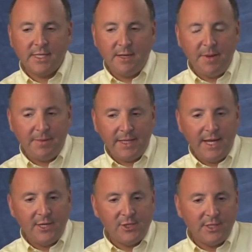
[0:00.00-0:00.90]
some
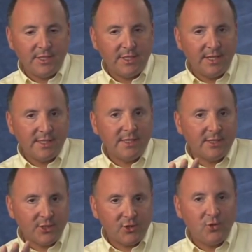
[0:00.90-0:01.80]
applications, doesn't
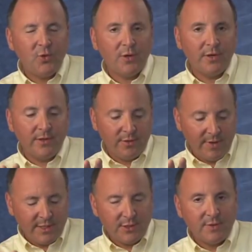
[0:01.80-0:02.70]
store the
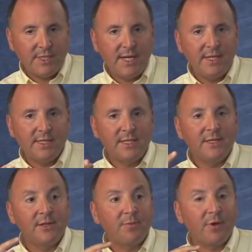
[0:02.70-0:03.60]
registry settings
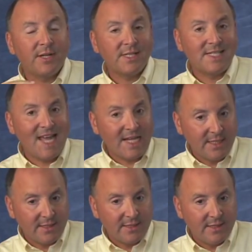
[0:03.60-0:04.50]
until the process
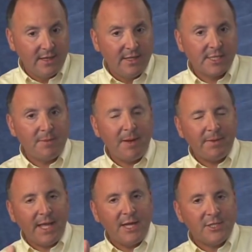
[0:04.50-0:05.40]
exits. Some
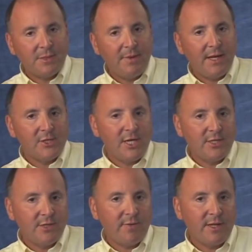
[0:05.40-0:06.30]
applications make a
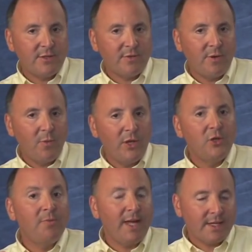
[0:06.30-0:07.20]
change in the registry when
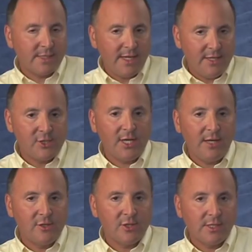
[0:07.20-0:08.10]
you make a setting
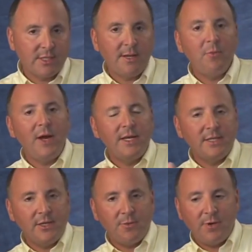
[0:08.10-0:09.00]
change. Some wait
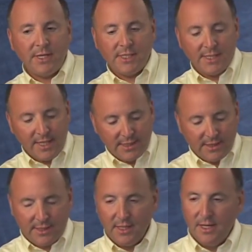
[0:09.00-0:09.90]
until the process
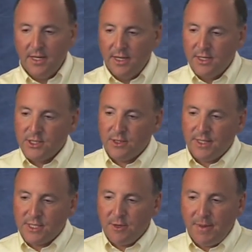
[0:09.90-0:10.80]
exits. So let's go